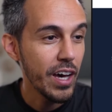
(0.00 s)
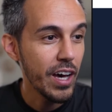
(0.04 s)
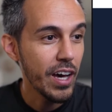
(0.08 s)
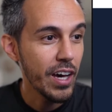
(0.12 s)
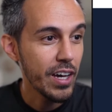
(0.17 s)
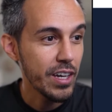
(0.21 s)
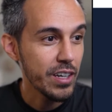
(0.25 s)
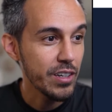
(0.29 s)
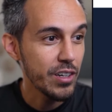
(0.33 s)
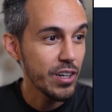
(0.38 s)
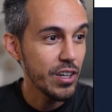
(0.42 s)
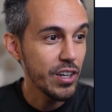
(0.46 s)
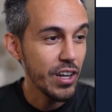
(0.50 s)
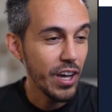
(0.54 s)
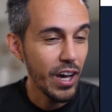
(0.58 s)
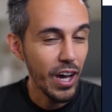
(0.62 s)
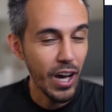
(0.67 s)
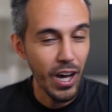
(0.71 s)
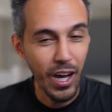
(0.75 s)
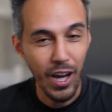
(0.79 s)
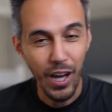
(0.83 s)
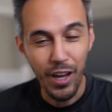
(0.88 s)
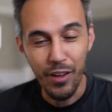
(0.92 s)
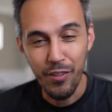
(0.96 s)
good
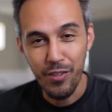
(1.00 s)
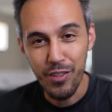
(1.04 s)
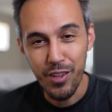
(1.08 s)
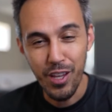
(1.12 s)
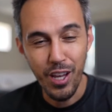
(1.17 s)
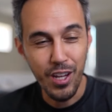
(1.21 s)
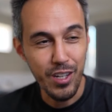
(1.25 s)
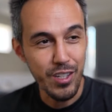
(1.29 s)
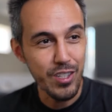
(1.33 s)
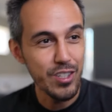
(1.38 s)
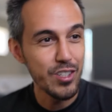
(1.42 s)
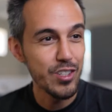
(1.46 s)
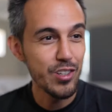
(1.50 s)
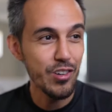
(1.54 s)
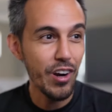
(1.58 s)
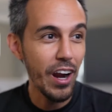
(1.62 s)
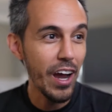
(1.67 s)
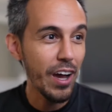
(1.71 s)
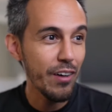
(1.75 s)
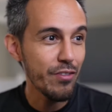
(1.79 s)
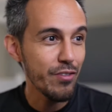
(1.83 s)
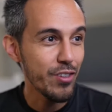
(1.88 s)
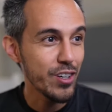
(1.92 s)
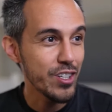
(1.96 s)

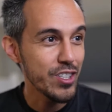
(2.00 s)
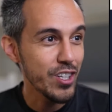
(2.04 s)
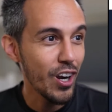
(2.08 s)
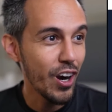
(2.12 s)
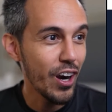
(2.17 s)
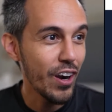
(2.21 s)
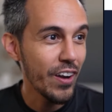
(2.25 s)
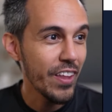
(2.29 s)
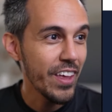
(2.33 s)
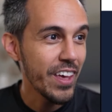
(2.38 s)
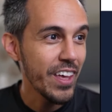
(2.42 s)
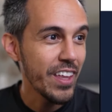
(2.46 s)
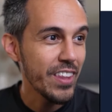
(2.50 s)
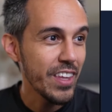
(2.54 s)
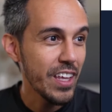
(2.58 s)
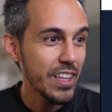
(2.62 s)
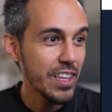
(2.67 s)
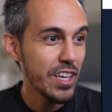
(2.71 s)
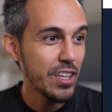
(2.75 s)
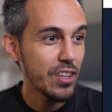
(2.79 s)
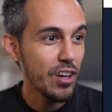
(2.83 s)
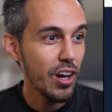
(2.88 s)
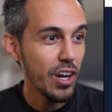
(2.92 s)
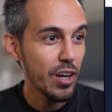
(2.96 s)
graph or chart that
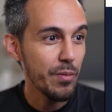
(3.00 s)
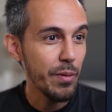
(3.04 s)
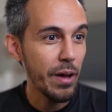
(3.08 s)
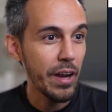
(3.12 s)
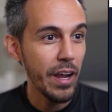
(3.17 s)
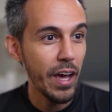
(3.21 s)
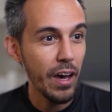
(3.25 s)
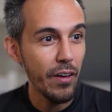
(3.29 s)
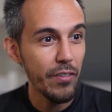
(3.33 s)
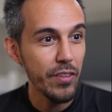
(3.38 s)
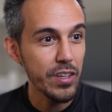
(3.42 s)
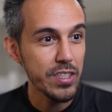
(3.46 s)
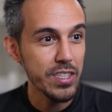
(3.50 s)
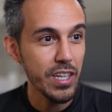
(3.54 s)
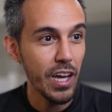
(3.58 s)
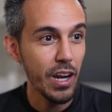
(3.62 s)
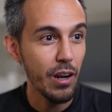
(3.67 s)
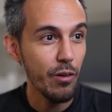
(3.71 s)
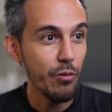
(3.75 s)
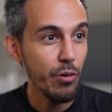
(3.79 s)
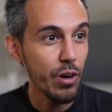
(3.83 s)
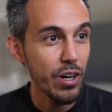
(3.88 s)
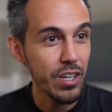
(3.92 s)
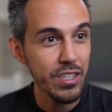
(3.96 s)
they talk about how this kind
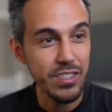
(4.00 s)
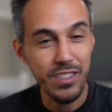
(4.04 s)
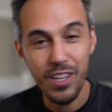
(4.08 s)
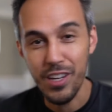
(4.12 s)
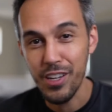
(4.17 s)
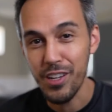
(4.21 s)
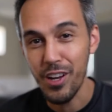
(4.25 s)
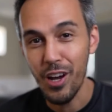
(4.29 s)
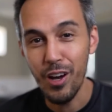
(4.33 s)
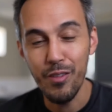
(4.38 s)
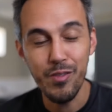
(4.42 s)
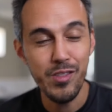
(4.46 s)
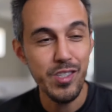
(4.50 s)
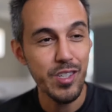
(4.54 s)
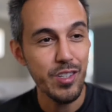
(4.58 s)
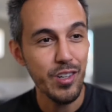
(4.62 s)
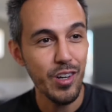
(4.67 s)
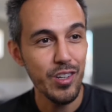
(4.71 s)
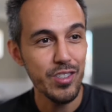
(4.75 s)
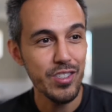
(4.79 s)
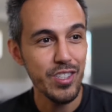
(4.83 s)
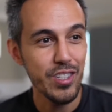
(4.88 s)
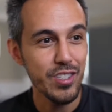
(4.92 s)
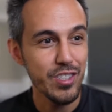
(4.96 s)
of works, and it obviously
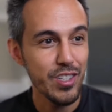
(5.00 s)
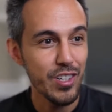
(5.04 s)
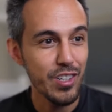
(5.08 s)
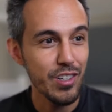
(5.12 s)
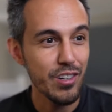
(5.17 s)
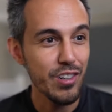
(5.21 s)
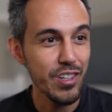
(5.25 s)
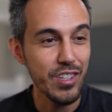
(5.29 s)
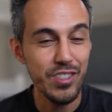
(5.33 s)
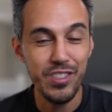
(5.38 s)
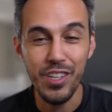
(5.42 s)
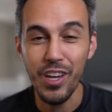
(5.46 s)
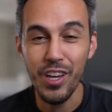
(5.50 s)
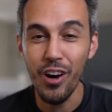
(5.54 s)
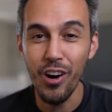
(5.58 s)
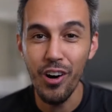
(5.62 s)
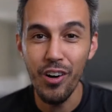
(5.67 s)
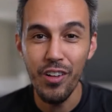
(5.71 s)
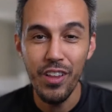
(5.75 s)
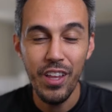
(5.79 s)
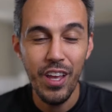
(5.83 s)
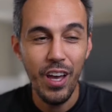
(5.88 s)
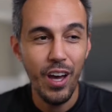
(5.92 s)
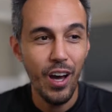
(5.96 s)
goes in a circle because they
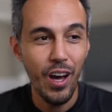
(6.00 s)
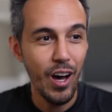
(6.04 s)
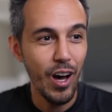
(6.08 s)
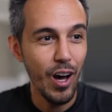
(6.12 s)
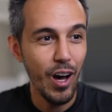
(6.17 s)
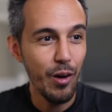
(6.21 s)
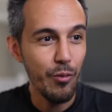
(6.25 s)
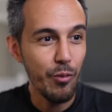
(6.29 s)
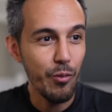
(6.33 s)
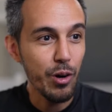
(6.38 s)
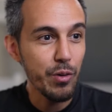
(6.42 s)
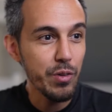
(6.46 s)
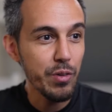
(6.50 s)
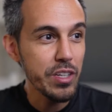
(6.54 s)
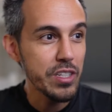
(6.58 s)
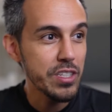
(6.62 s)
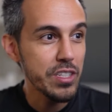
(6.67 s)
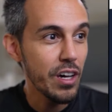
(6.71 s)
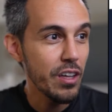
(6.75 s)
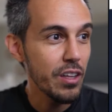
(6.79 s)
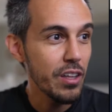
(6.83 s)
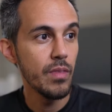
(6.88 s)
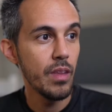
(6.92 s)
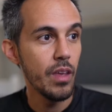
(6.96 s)
all work with each
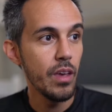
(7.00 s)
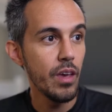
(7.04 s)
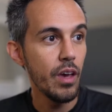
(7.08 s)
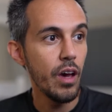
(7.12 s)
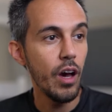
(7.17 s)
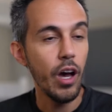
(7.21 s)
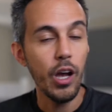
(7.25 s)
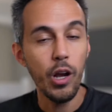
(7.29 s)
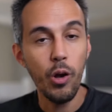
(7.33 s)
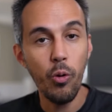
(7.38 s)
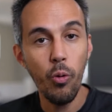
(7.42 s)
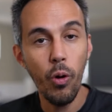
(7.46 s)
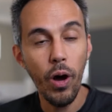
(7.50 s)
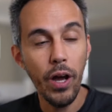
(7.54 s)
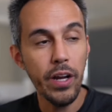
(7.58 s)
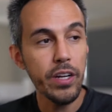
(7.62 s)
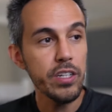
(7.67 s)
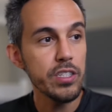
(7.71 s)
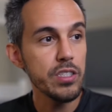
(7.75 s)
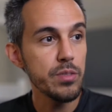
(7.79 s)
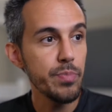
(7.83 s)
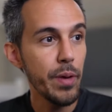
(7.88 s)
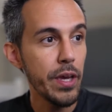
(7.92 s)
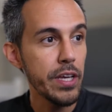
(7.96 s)
other. Acquire
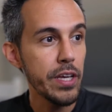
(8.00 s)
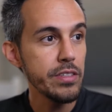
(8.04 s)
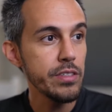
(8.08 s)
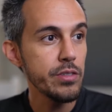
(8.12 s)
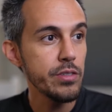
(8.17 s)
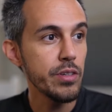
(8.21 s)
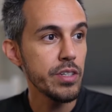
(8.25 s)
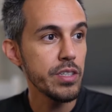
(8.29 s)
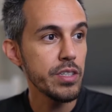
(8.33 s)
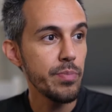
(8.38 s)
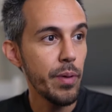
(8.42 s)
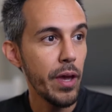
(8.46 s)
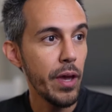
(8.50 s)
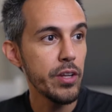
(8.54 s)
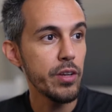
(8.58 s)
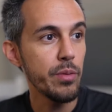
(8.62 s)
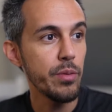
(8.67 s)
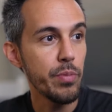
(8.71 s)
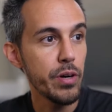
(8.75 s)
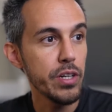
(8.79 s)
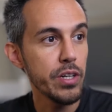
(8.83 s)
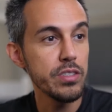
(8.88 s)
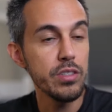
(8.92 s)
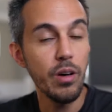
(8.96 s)
space to expand your
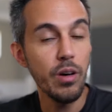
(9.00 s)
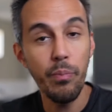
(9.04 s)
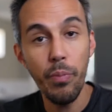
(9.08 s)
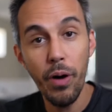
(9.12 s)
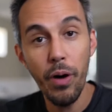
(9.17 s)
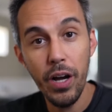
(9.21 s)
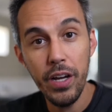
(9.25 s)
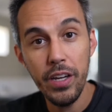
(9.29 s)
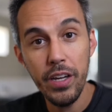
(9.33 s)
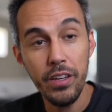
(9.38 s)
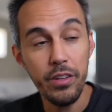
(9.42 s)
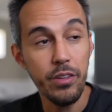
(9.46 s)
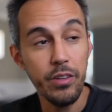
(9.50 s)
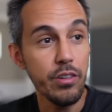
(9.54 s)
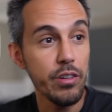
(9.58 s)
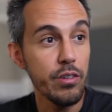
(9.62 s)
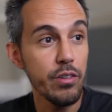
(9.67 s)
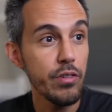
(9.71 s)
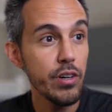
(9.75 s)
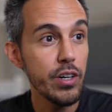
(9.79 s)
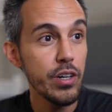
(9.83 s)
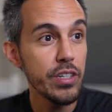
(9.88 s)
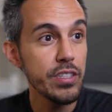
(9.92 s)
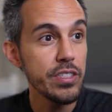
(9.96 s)
personal pocket
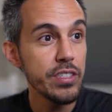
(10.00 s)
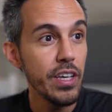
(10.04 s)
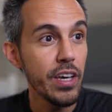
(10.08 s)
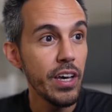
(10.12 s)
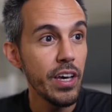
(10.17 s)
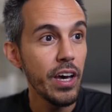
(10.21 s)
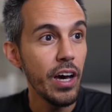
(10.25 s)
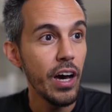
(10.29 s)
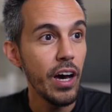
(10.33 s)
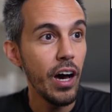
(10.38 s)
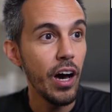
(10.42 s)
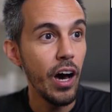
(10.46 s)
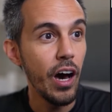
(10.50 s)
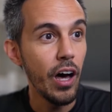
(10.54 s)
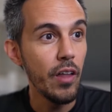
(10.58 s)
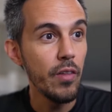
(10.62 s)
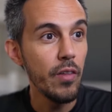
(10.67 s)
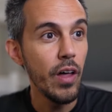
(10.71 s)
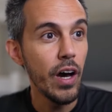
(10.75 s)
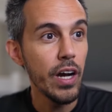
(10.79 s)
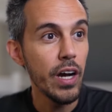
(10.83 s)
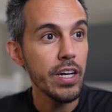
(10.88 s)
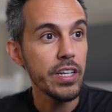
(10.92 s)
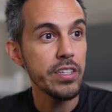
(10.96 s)
universe.
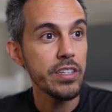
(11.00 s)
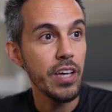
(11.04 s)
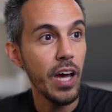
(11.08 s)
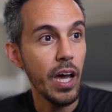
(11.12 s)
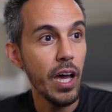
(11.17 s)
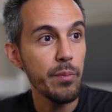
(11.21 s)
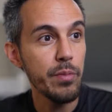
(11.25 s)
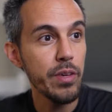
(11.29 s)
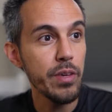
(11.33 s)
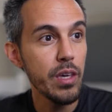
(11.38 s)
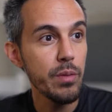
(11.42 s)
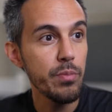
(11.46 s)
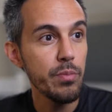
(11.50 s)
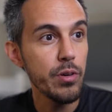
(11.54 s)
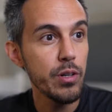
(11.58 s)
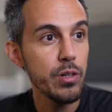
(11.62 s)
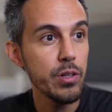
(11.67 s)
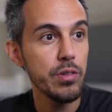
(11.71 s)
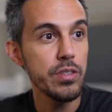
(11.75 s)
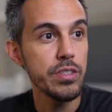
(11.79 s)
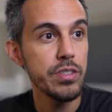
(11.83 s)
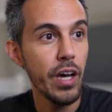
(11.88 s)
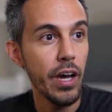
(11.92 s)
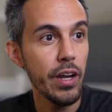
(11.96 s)
Unlock a timekeeper to
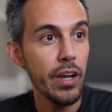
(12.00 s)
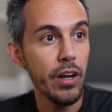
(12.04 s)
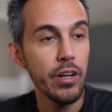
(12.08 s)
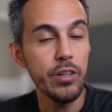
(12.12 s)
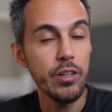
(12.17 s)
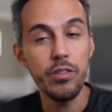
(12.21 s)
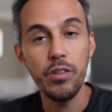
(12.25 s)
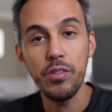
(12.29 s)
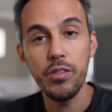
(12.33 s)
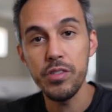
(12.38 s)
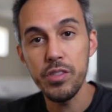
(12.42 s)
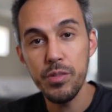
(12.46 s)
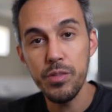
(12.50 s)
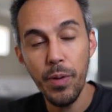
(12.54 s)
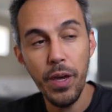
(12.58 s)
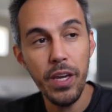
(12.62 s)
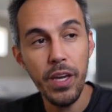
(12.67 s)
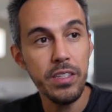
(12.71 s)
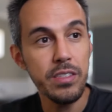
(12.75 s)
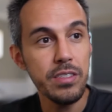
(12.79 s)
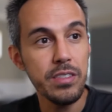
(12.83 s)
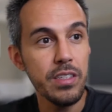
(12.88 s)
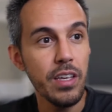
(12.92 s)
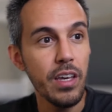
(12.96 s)
reside on your own
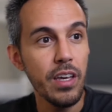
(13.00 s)
space.